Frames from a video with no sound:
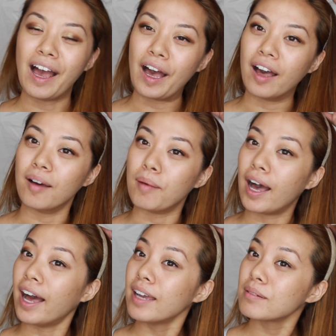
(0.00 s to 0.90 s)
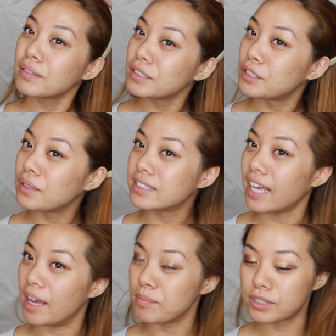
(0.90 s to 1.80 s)
I am going to
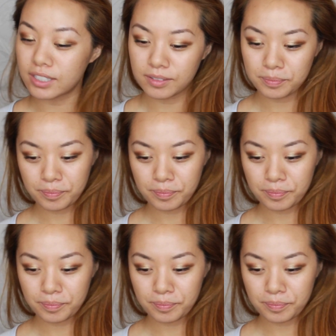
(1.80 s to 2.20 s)
attempt